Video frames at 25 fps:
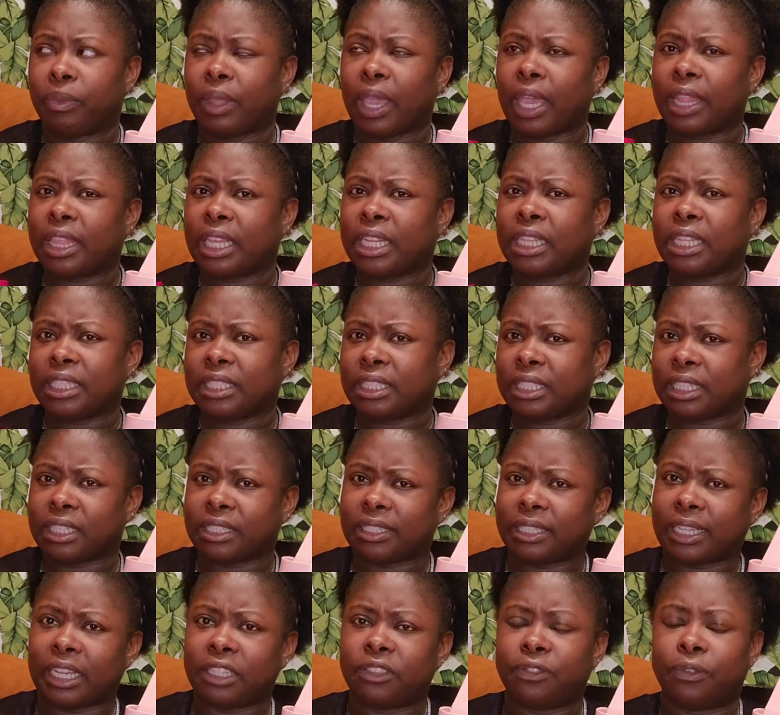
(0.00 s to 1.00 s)
I think these are
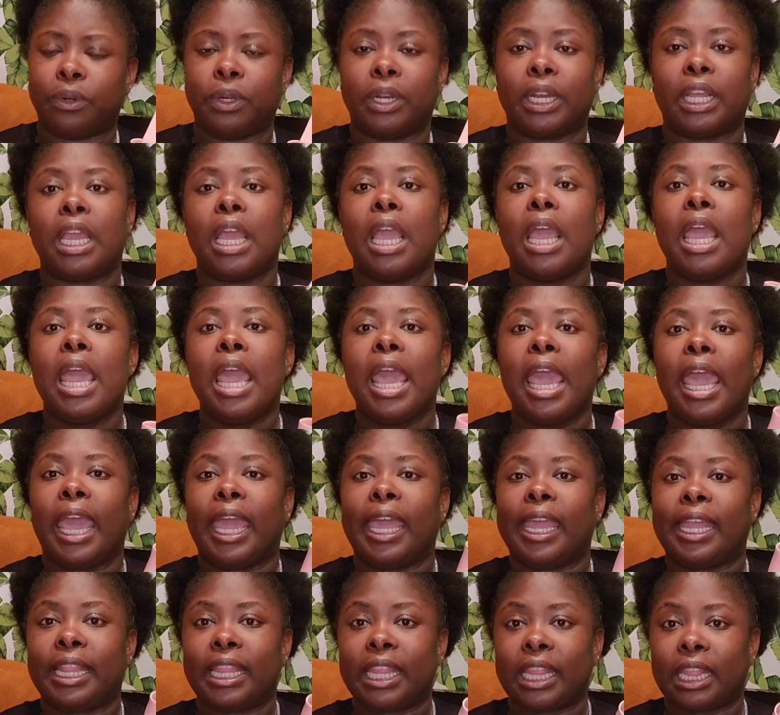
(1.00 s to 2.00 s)
a size 40.
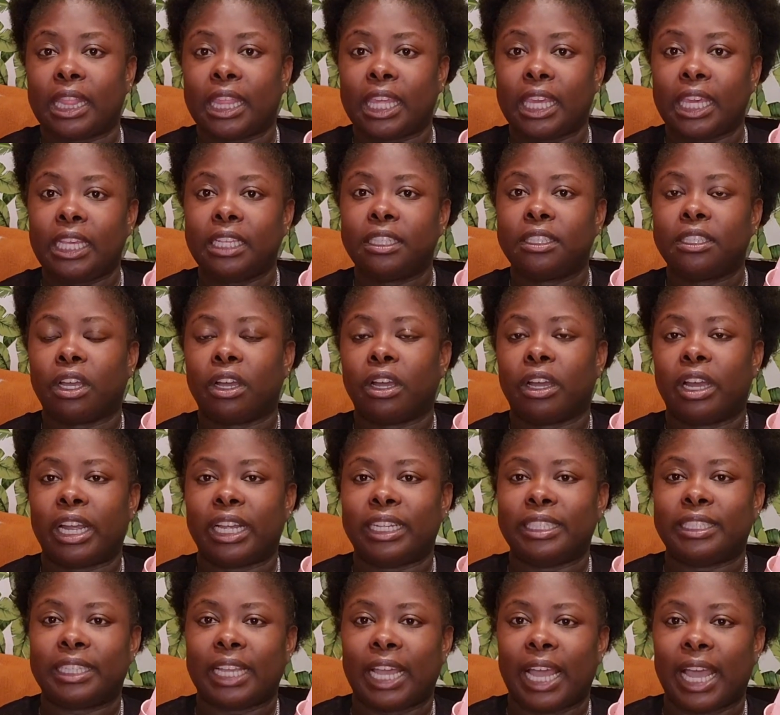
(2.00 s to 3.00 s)
And these are
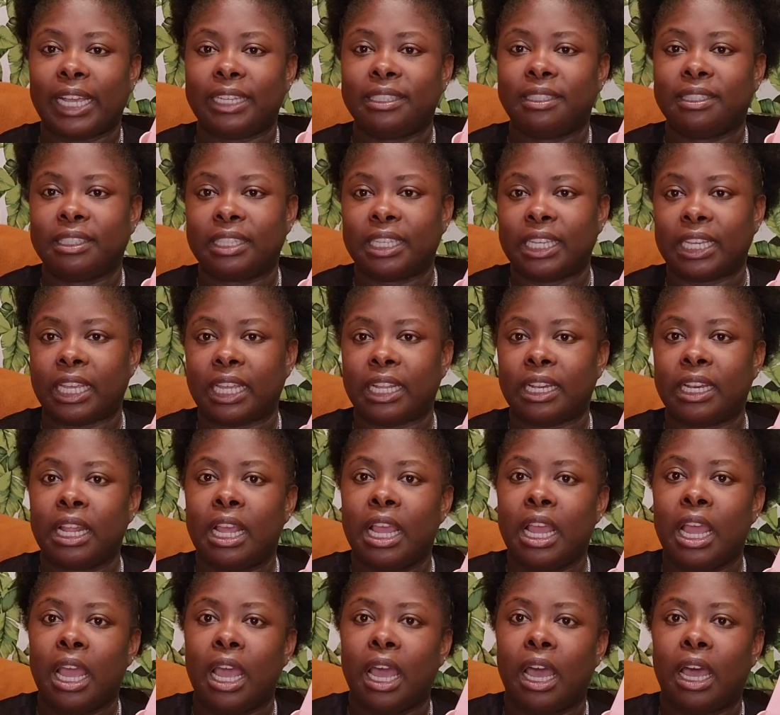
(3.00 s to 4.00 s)
a size 10.
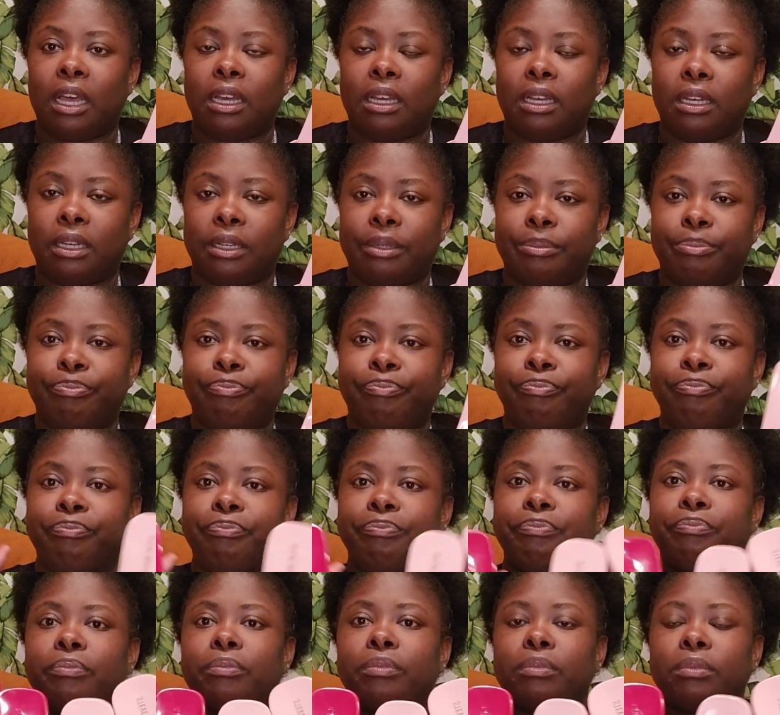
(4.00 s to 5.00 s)

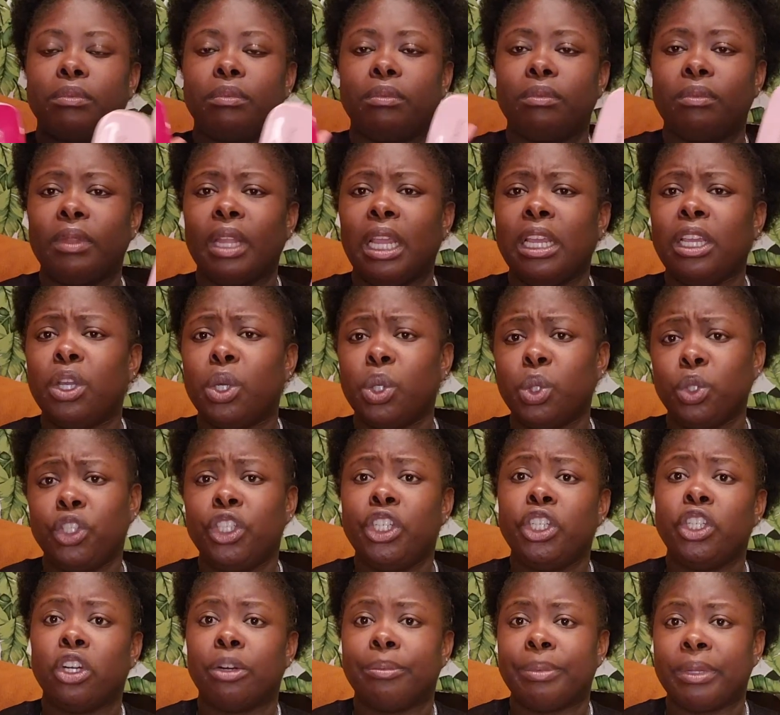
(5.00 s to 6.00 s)

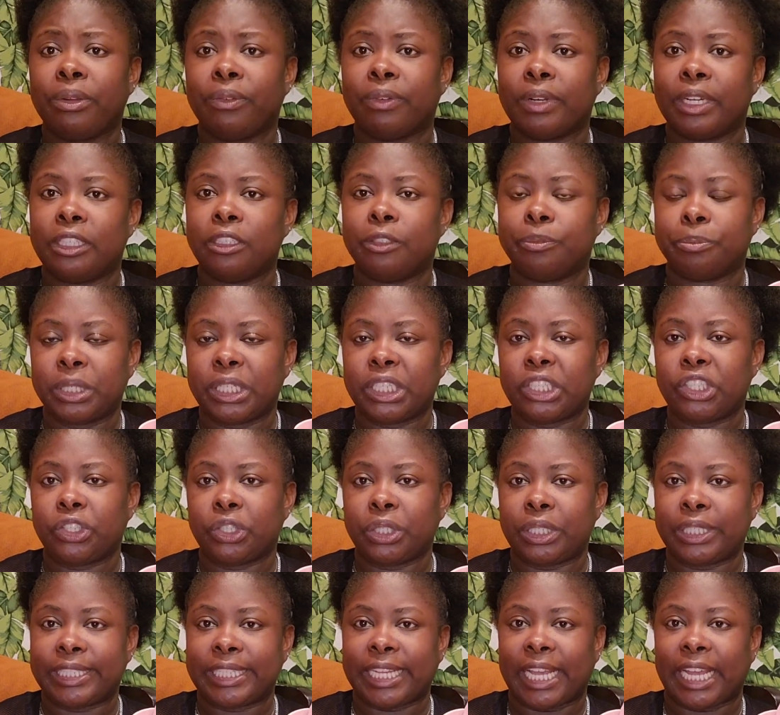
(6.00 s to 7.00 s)
Gucci normally runs pretty
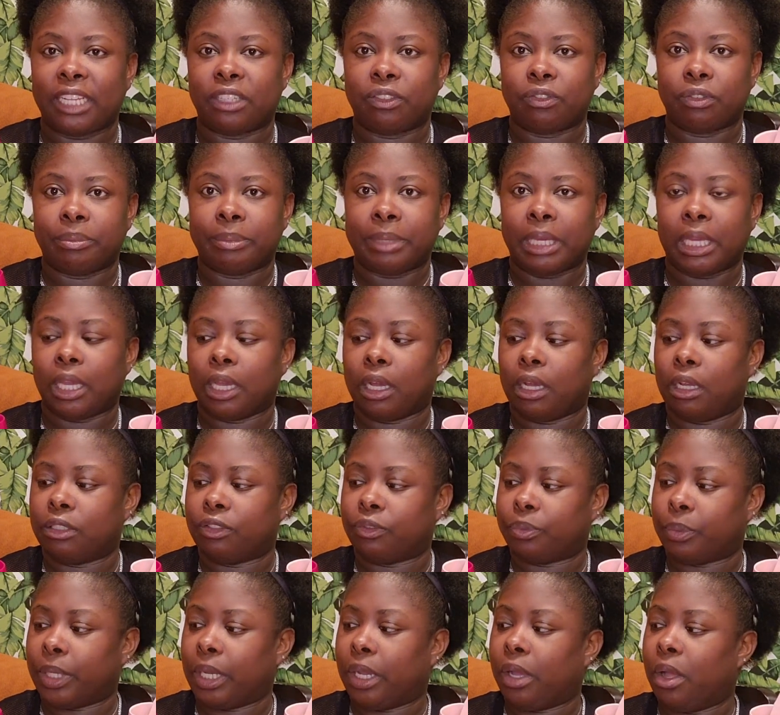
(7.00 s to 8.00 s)
true to size for me
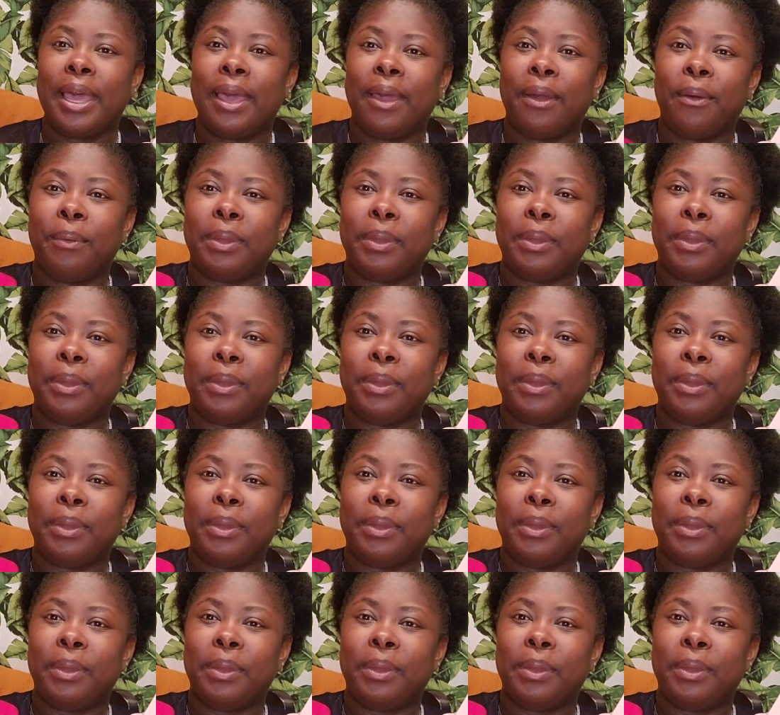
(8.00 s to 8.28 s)
as well.